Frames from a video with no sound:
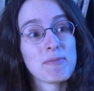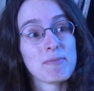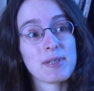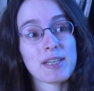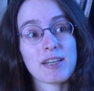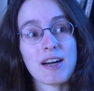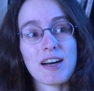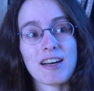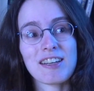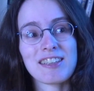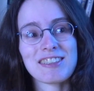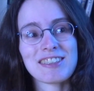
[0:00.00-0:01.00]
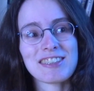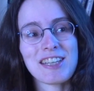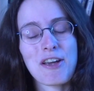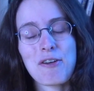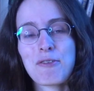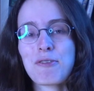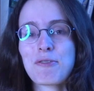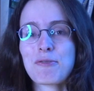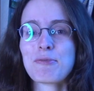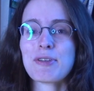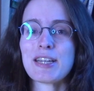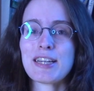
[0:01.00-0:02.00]
because
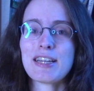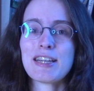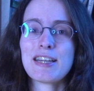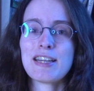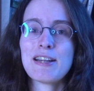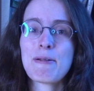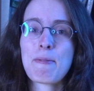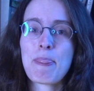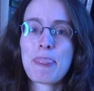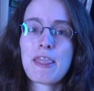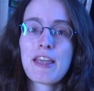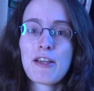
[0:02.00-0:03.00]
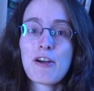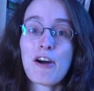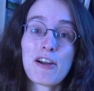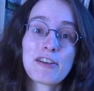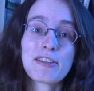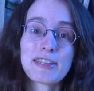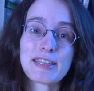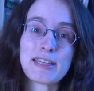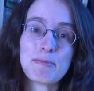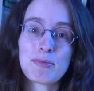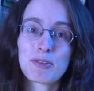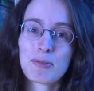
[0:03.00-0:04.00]
we are the
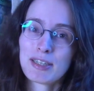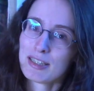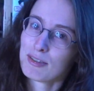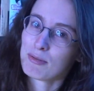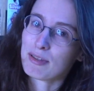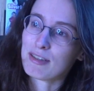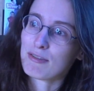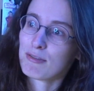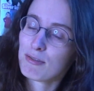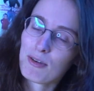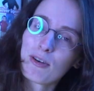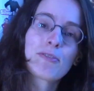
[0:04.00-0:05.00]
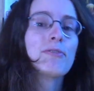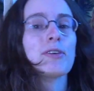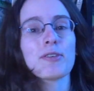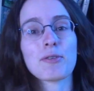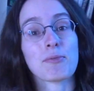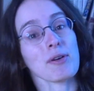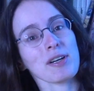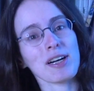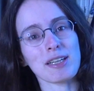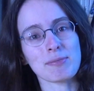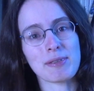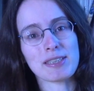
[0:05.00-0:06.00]
team 2024 for the World
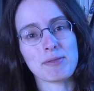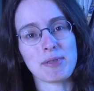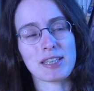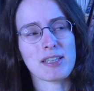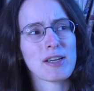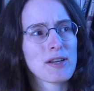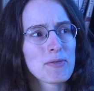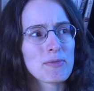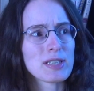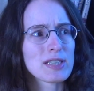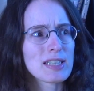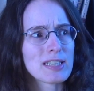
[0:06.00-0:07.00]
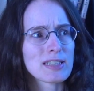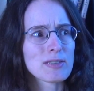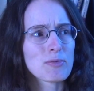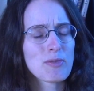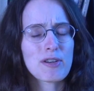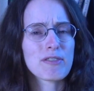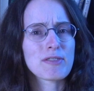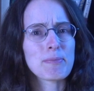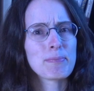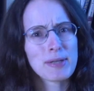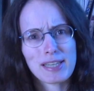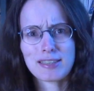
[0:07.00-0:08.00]
Cosplay Summit, which is one of the
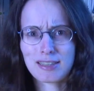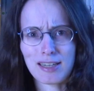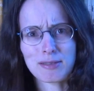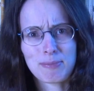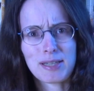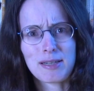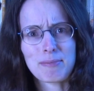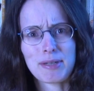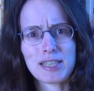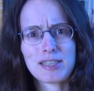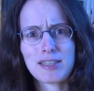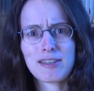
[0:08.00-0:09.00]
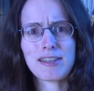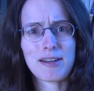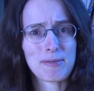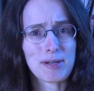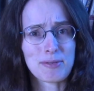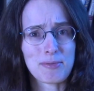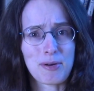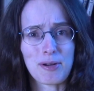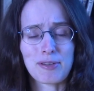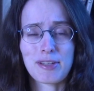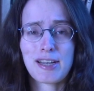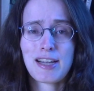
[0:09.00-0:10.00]
biggest cosplay competition around the
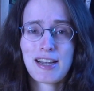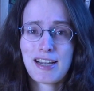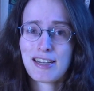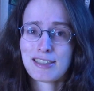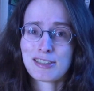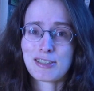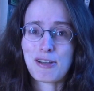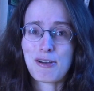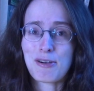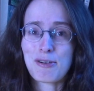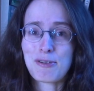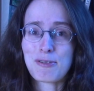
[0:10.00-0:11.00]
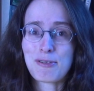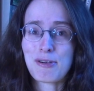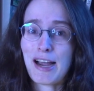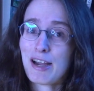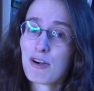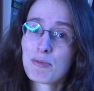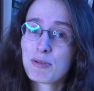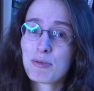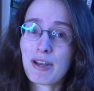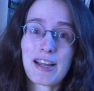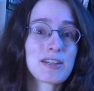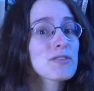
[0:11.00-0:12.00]
world. So I hope you
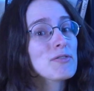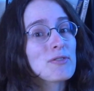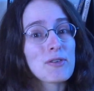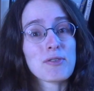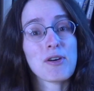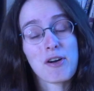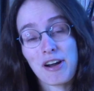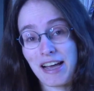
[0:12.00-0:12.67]
like to follow her